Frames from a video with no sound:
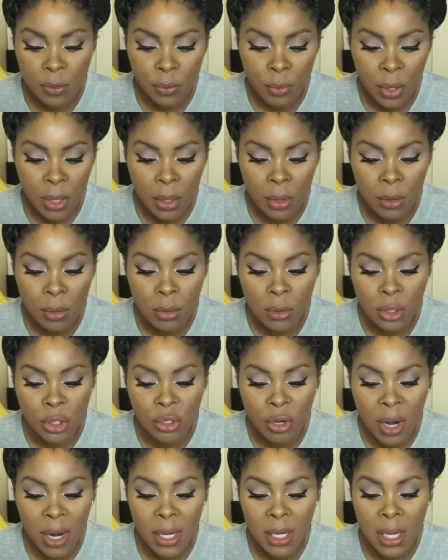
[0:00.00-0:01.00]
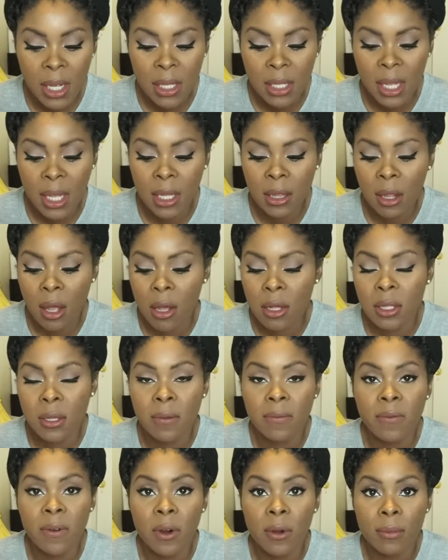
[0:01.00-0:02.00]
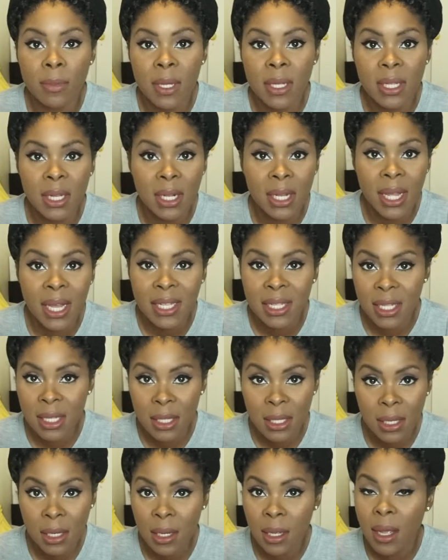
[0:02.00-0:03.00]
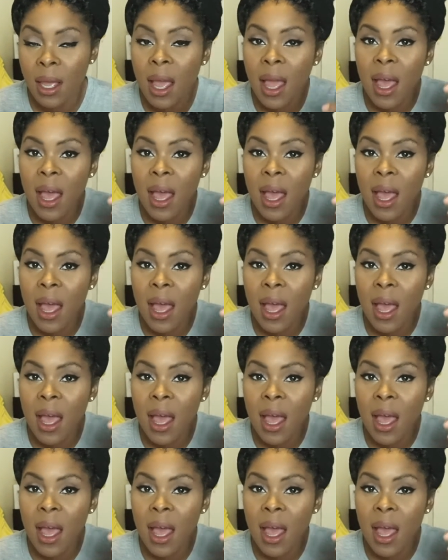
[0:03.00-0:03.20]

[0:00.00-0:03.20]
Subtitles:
wrinkles, dryness, and loss of firmness and elasticity.